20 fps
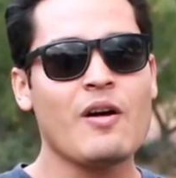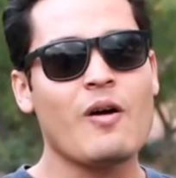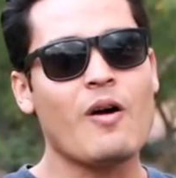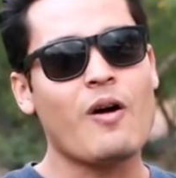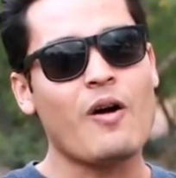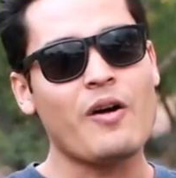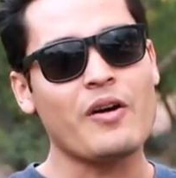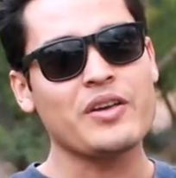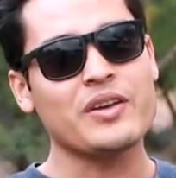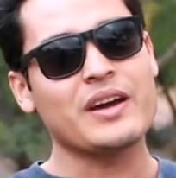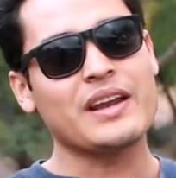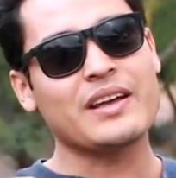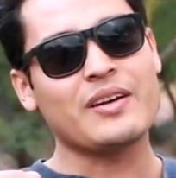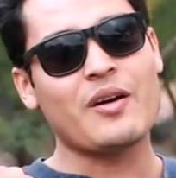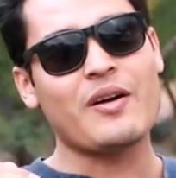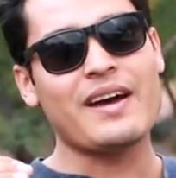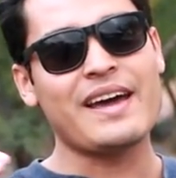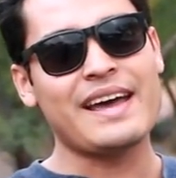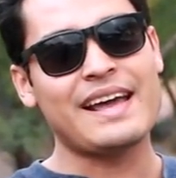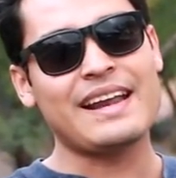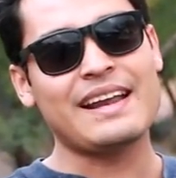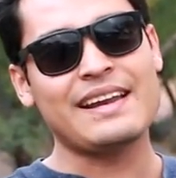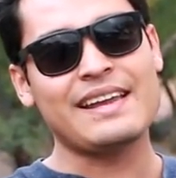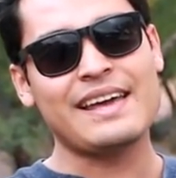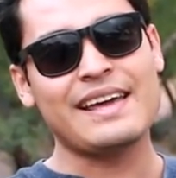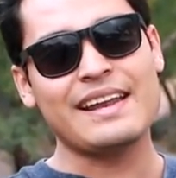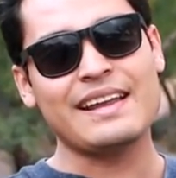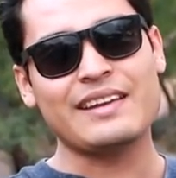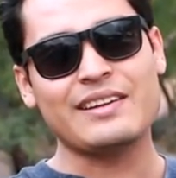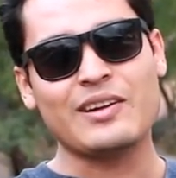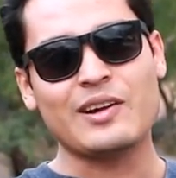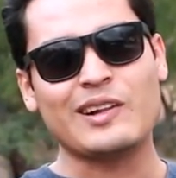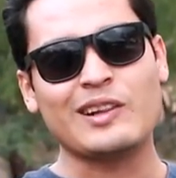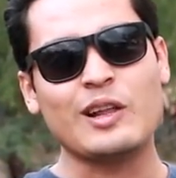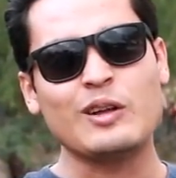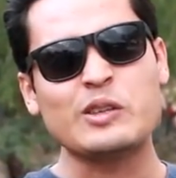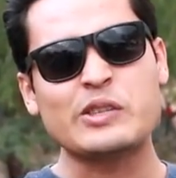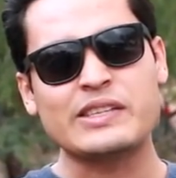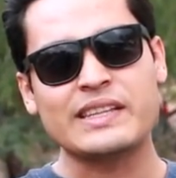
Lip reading: Or are you gonna go ahead and hit it, you know, close